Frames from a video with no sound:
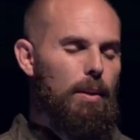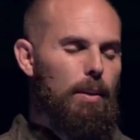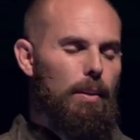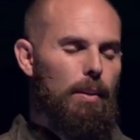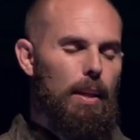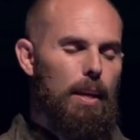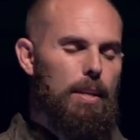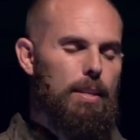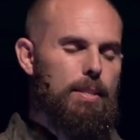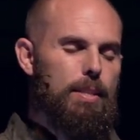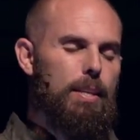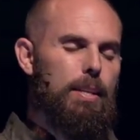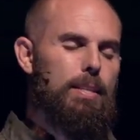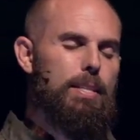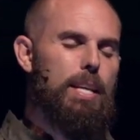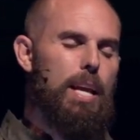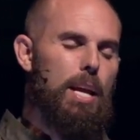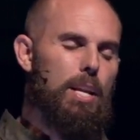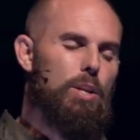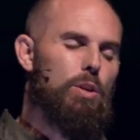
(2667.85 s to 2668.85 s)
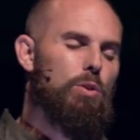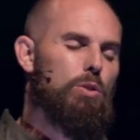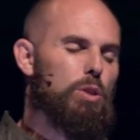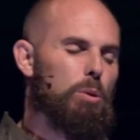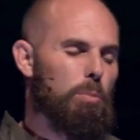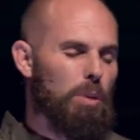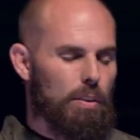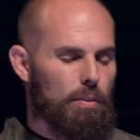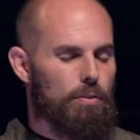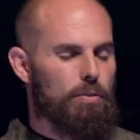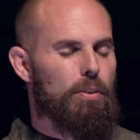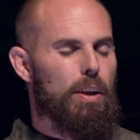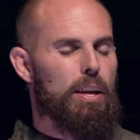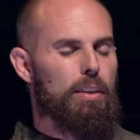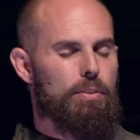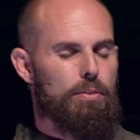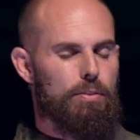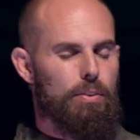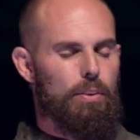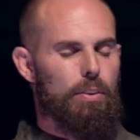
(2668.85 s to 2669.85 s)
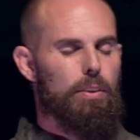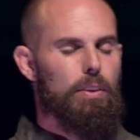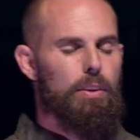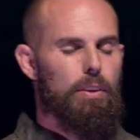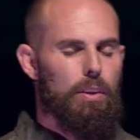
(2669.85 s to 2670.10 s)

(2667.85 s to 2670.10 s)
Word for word: Let us continue to be faithful